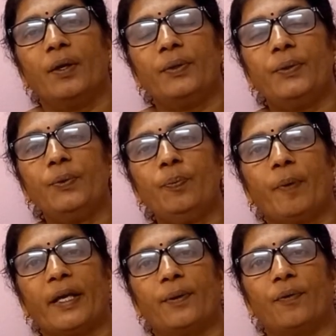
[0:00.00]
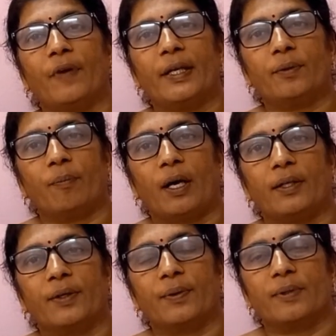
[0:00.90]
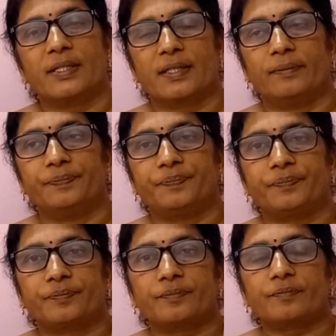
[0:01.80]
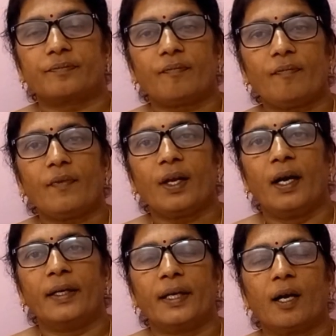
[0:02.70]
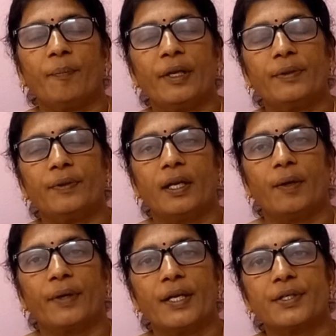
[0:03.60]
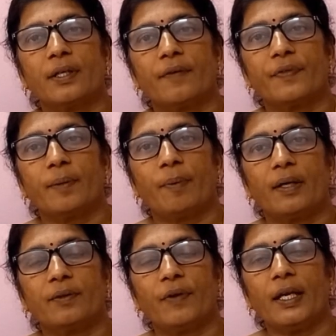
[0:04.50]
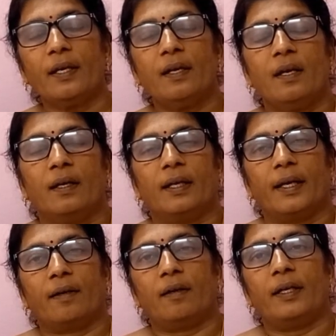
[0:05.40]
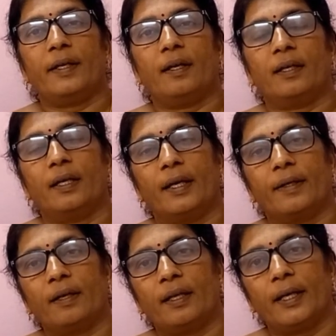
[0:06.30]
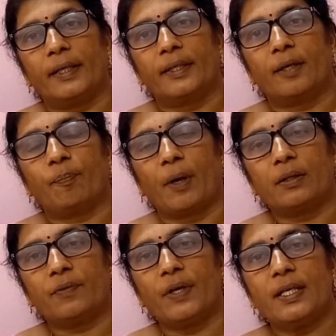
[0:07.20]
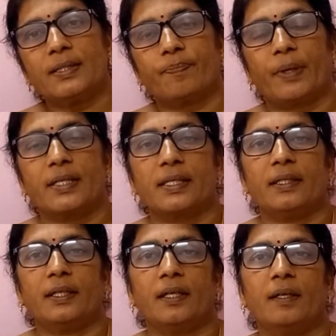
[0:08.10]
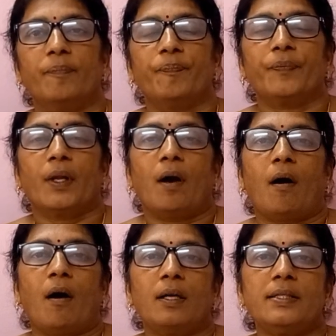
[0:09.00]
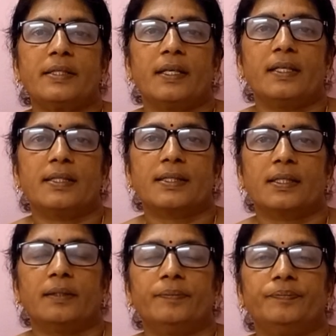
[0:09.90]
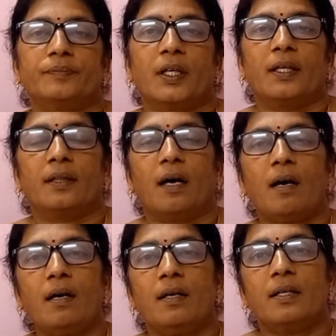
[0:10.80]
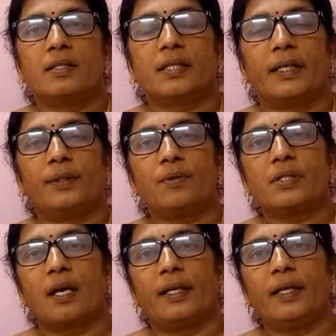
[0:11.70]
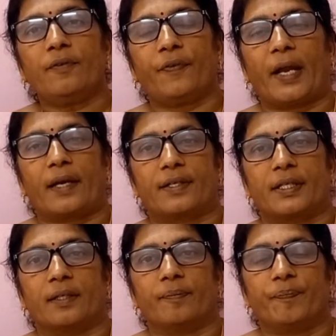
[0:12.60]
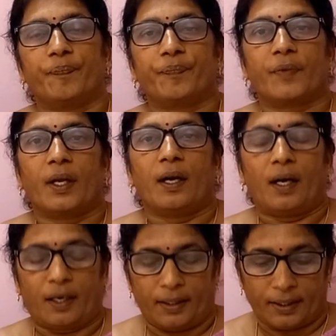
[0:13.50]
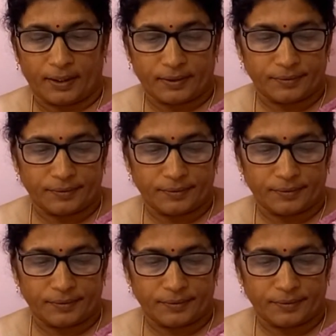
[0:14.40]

two pyruvate molecules. And coming to the location of the pathway, glycolytic pathway is present in all cells in the cytosolic fraction, and